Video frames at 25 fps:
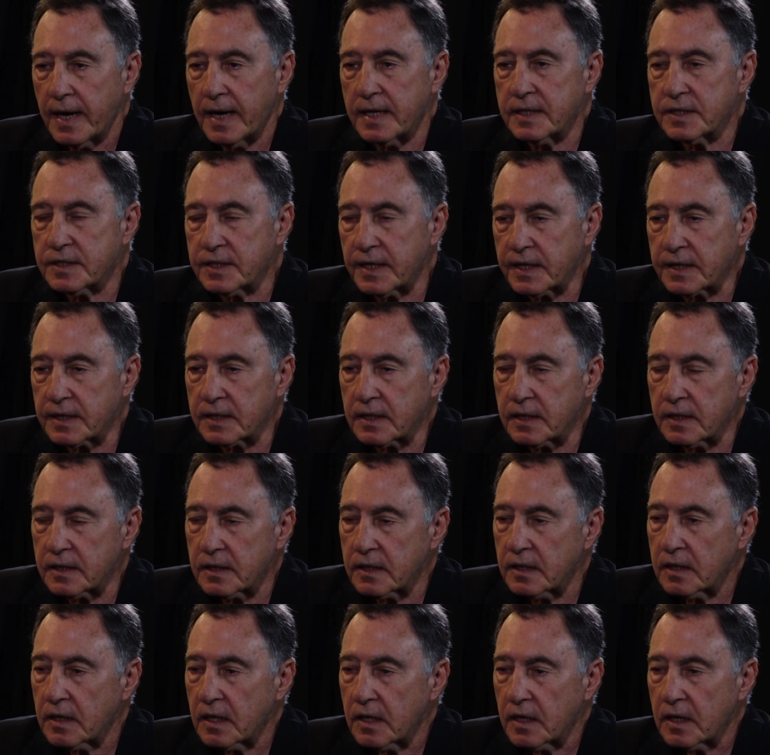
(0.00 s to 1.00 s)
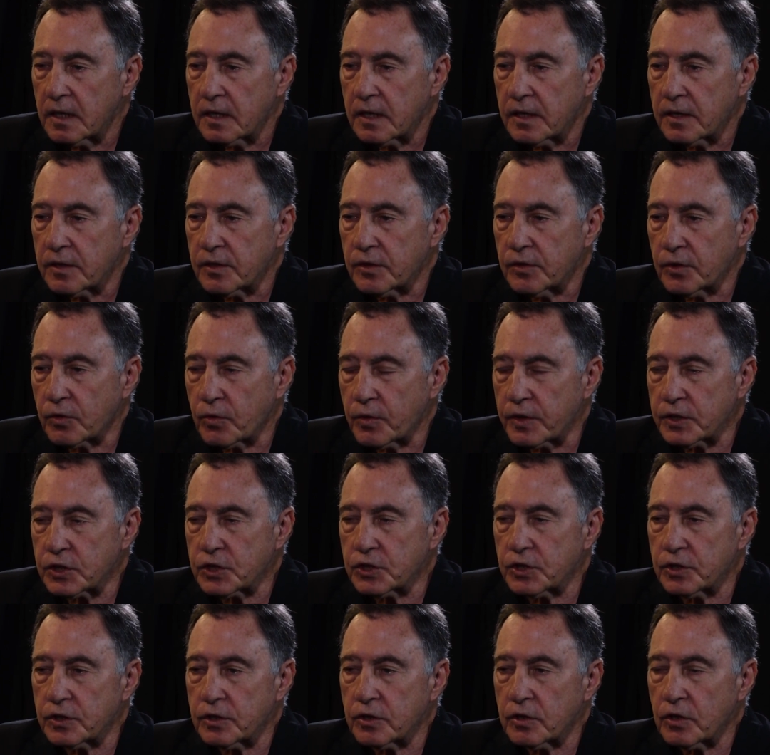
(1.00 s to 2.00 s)
And secondly, the
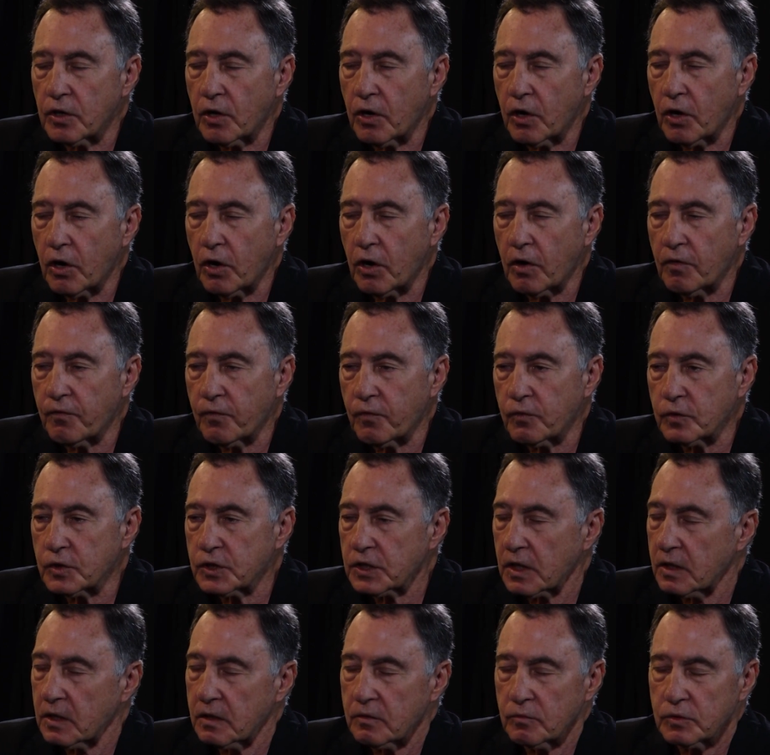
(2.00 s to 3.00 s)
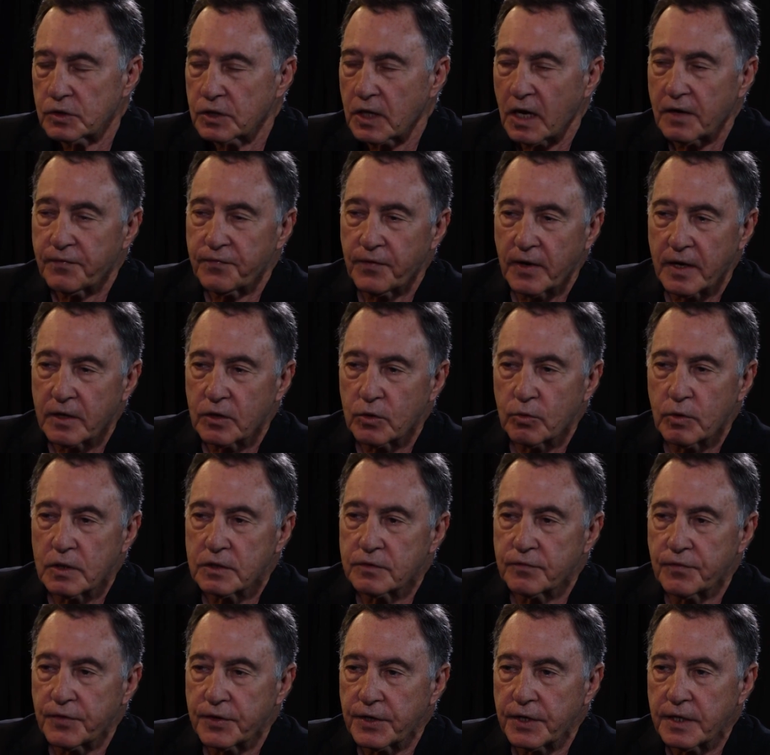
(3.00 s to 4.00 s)
question of which I find
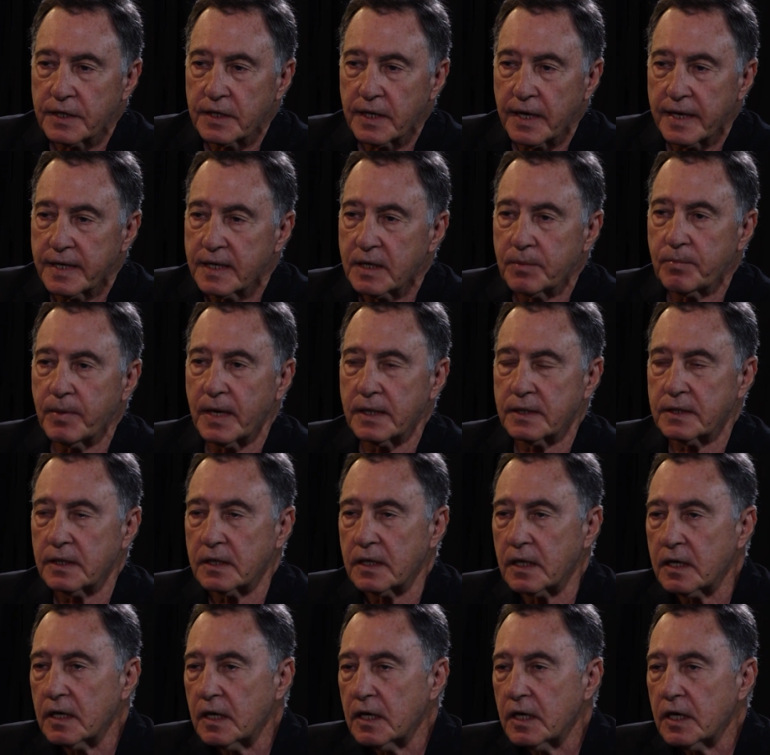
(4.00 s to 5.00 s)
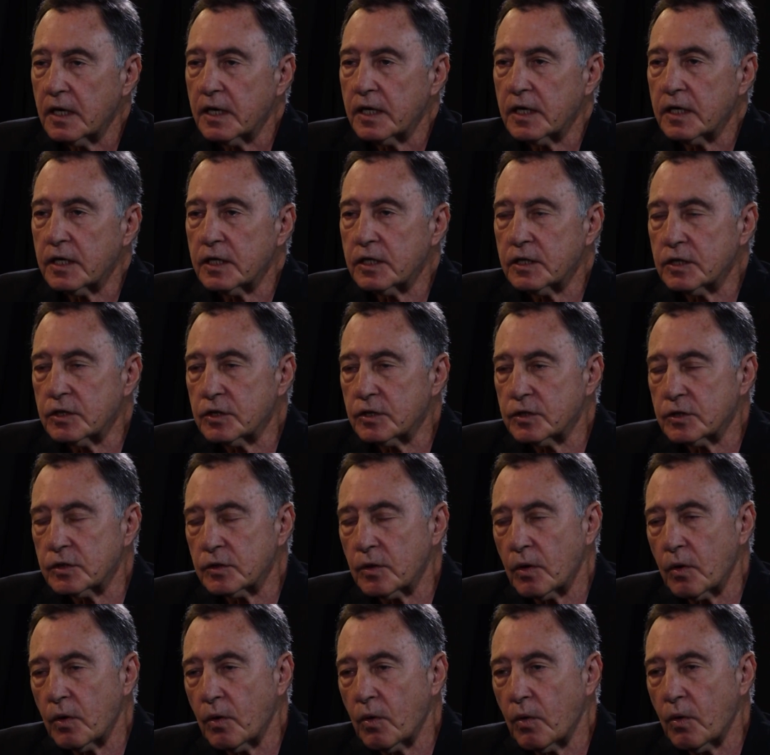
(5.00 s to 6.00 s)
always very enigmatic is
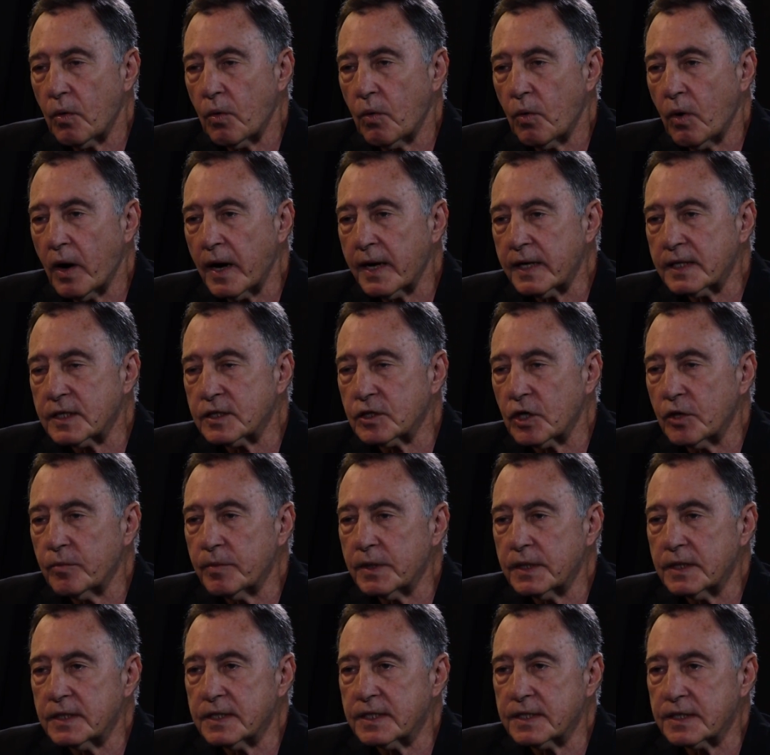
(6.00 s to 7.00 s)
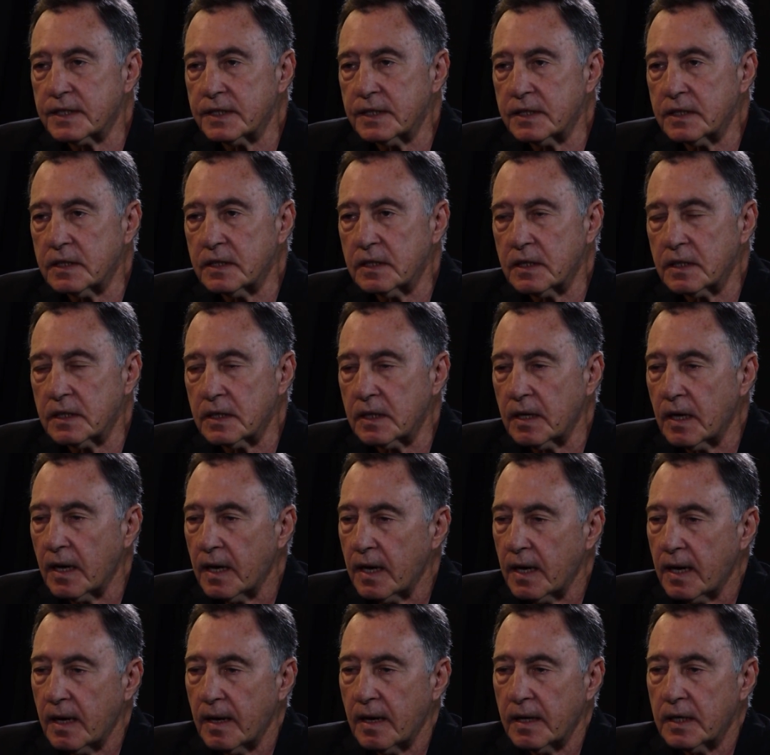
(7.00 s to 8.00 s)
why so many senior
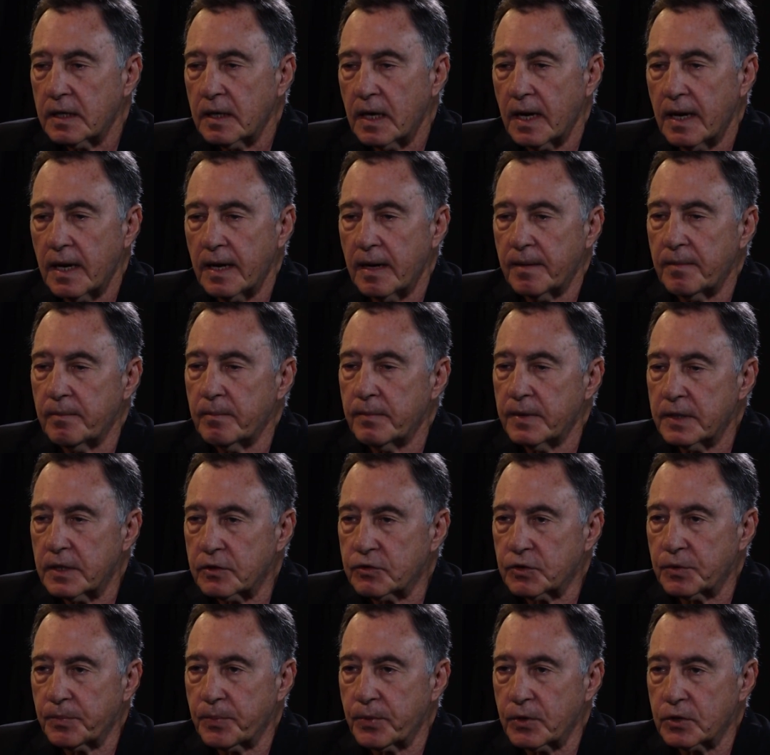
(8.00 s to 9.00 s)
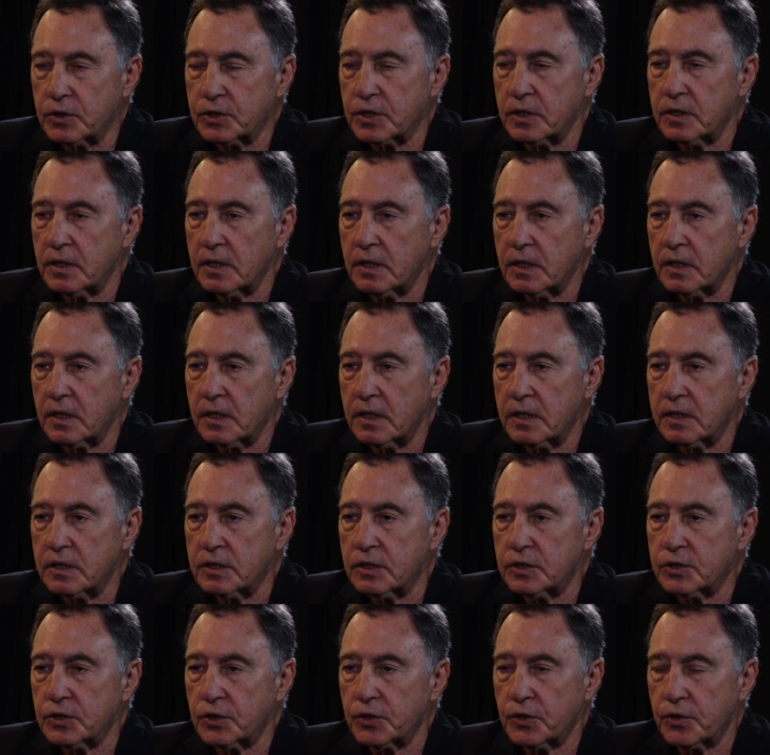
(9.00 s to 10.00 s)
military personnel
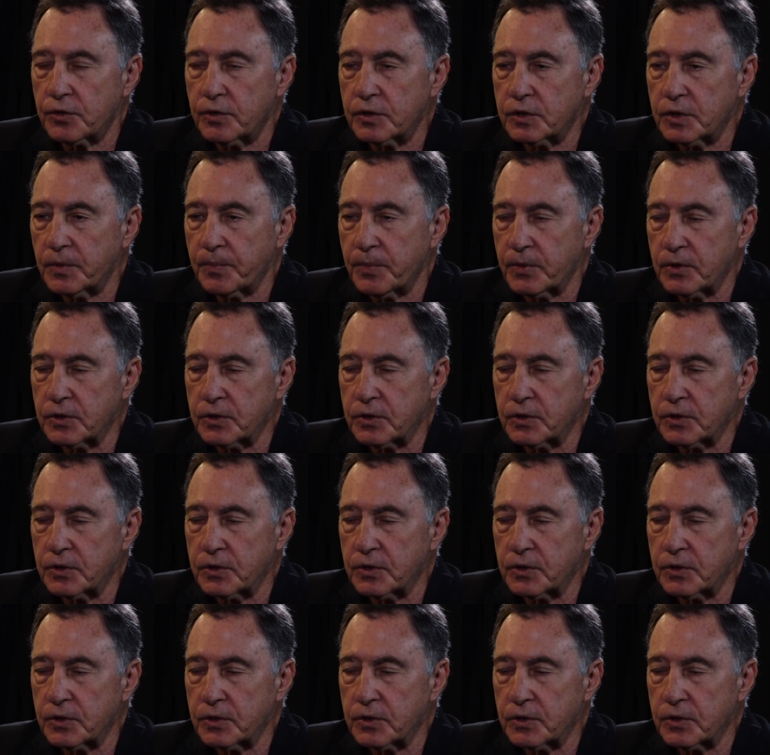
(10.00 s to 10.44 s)
and security